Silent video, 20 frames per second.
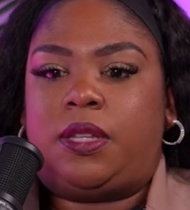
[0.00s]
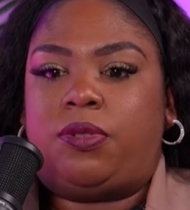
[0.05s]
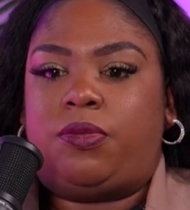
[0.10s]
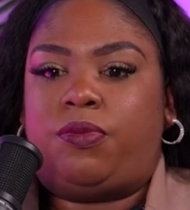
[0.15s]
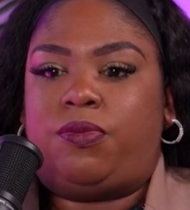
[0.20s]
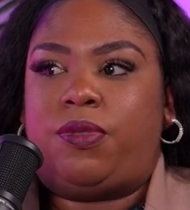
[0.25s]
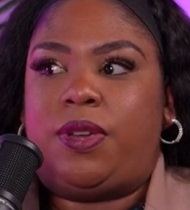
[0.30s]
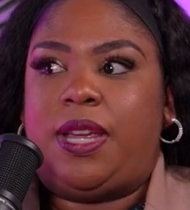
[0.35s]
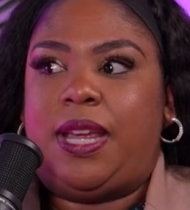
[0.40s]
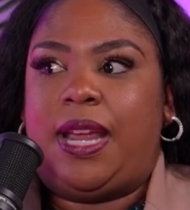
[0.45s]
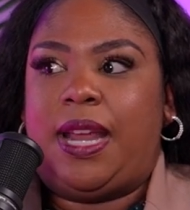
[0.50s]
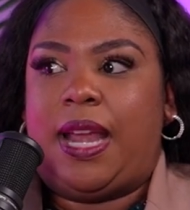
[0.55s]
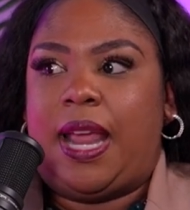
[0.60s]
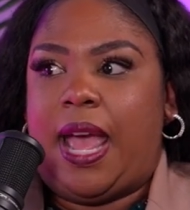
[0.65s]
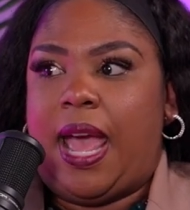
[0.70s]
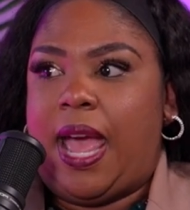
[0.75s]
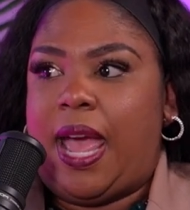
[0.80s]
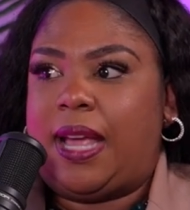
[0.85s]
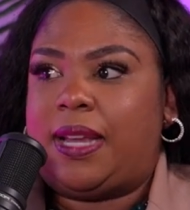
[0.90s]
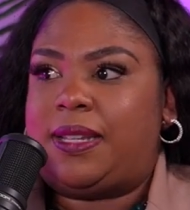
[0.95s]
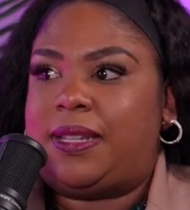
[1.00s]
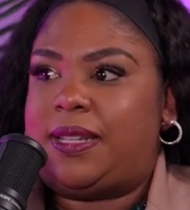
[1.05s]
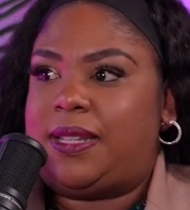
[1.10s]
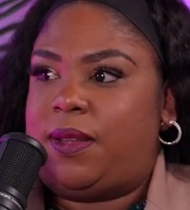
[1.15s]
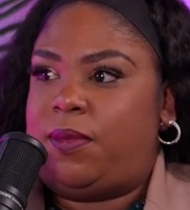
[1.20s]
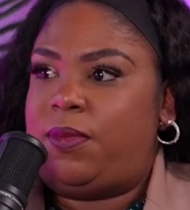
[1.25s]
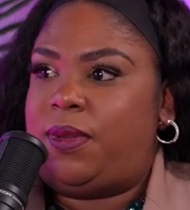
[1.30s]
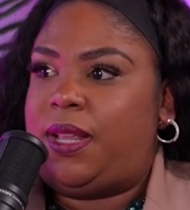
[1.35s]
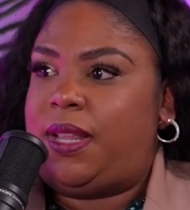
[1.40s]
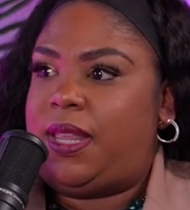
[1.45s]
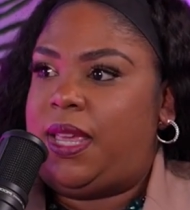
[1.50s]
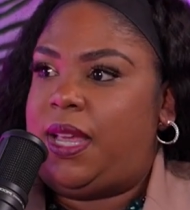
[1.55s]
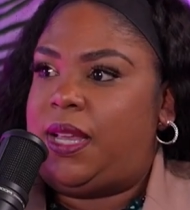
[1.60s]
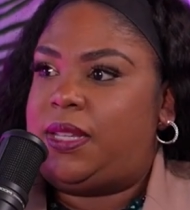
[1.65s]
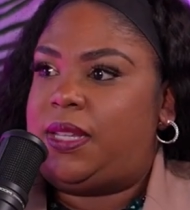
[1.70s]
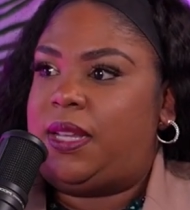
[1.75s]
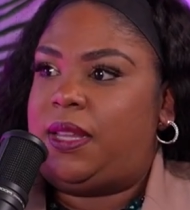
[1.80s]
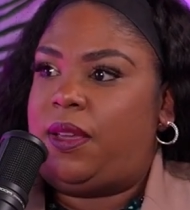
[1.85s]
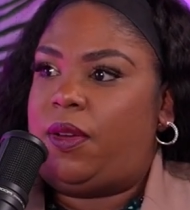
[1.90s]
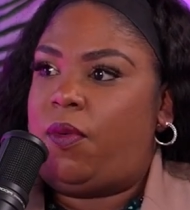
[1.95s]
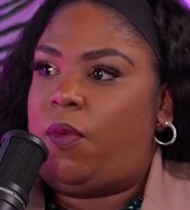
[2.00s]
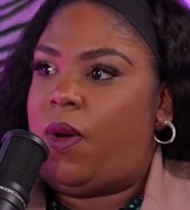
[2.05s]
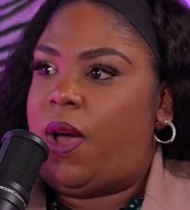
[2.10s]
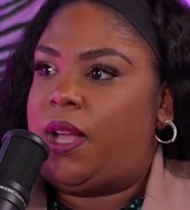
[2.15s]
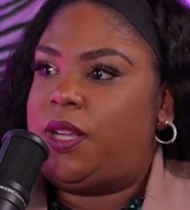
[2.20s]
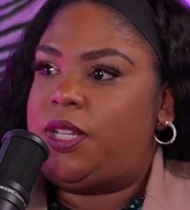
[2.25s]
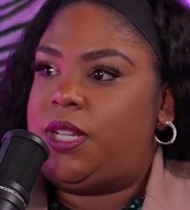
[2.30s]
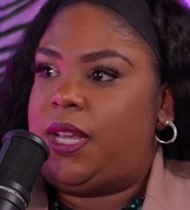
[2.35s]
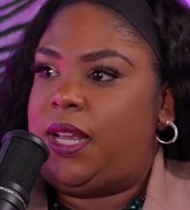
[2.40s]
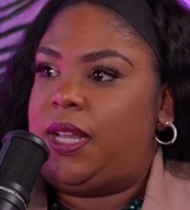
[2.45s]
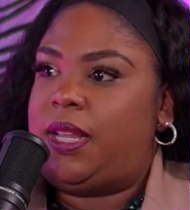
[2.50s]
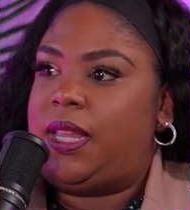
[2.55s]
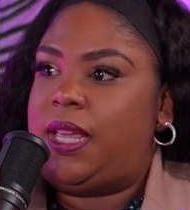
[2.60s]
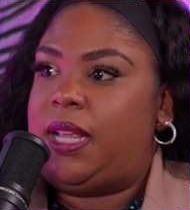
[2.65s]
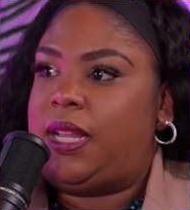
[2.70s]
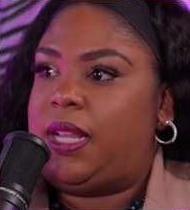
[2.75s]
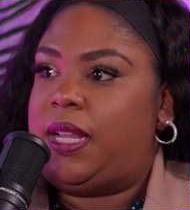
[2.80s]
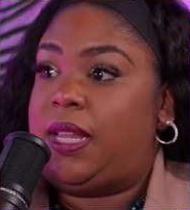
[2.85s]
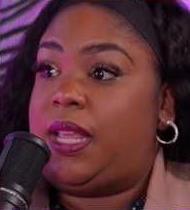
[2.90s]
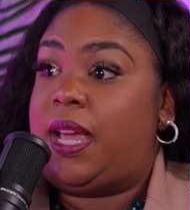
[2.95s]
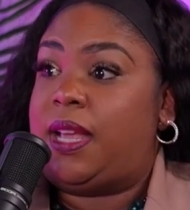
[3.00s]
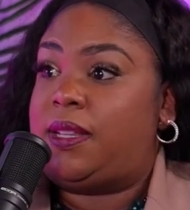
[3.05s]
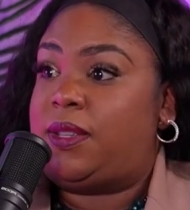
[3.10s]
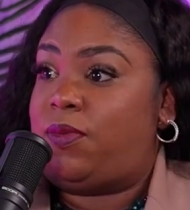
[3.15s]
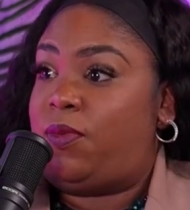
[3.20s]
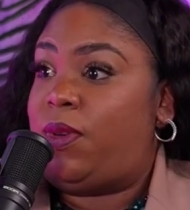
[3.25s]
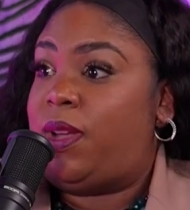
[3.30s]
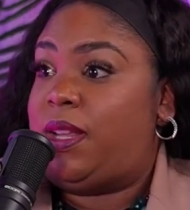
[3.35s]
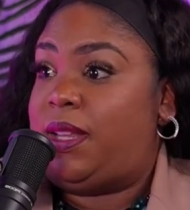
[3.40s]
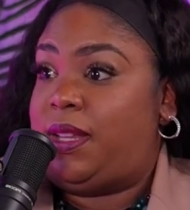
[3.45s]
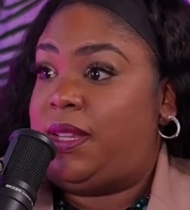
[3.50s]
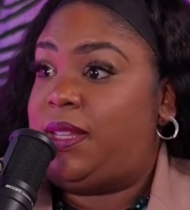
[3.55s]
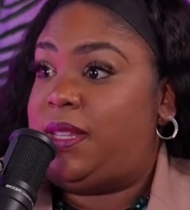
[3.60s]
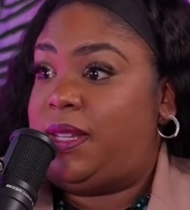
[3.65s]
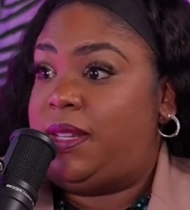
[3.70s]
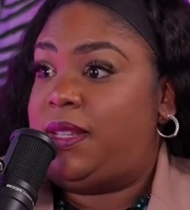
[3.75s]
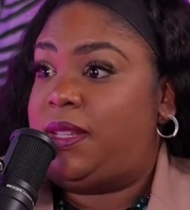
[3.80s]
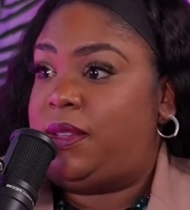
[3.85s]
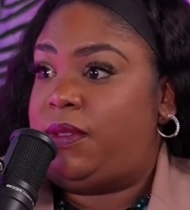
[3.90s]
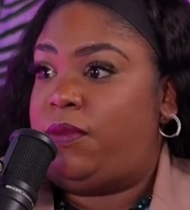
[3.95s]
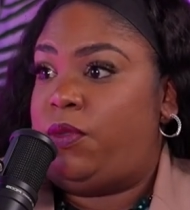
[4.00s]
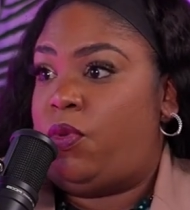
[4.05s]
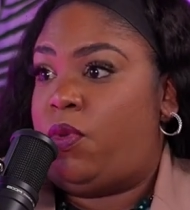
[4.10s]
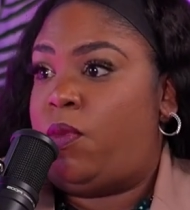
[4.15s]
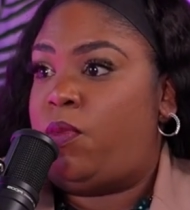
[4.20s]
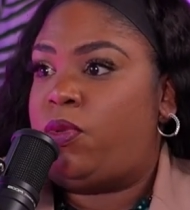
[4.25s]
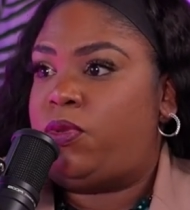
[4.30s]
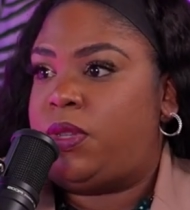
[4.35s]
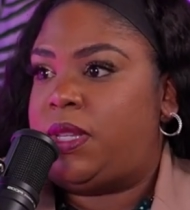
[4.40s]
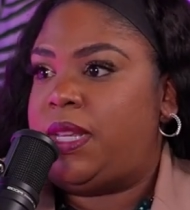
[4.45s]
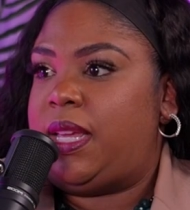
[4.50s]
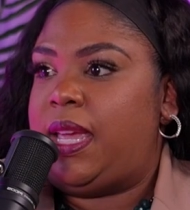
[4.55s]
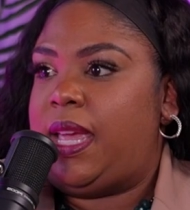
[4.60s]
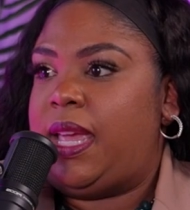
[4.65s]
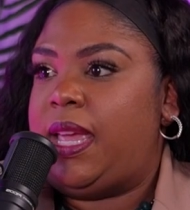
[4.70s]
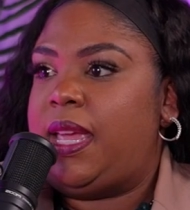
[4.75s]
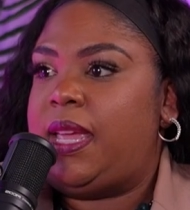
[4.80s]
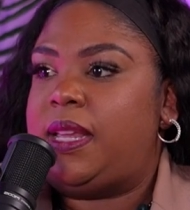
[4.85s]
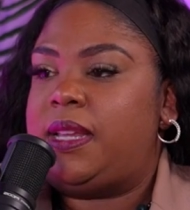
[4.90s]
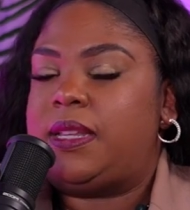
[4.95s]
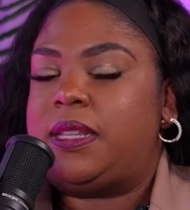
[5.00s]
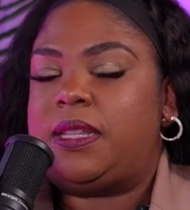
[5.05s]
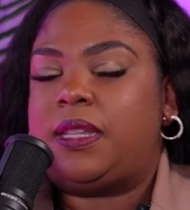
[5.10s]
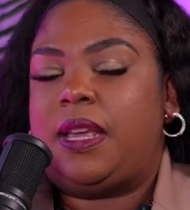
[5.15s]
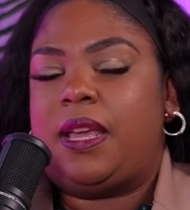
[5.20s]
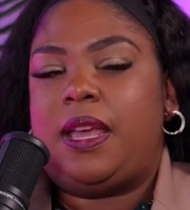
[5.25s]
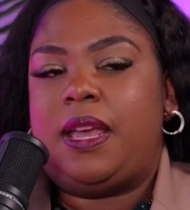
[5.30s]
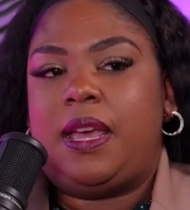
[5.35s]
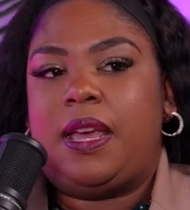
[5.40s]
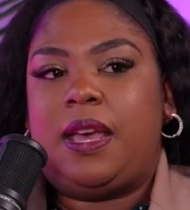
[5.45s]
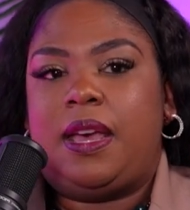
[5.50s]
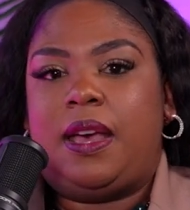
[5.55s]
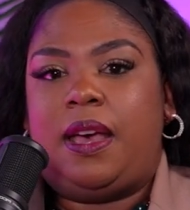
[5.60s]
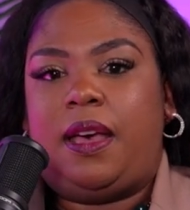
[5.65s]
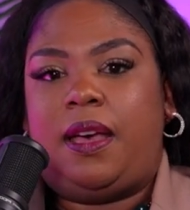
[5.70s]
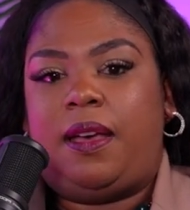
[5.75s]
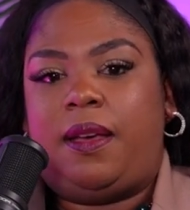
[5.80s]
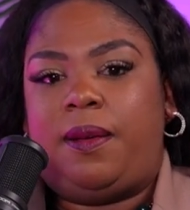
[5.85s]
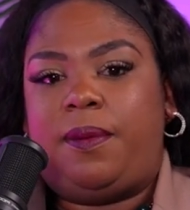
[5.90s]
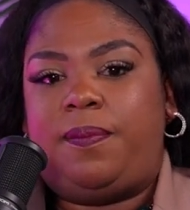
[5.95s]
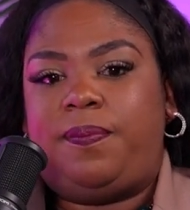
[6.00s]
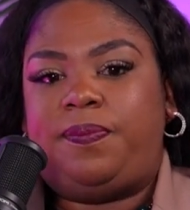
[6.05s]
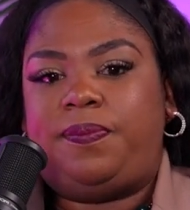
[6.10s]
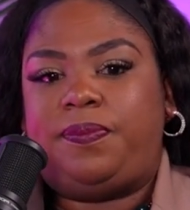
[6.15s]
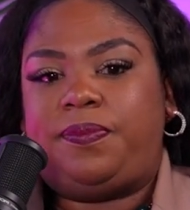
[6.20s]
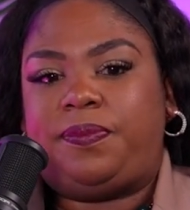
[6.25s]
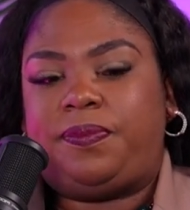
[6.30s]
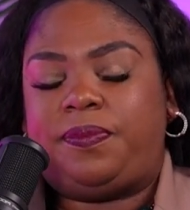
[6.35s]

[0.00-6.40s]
to reenact some of the things that they're watching and think that that's what the sense of normalcy is. Condoms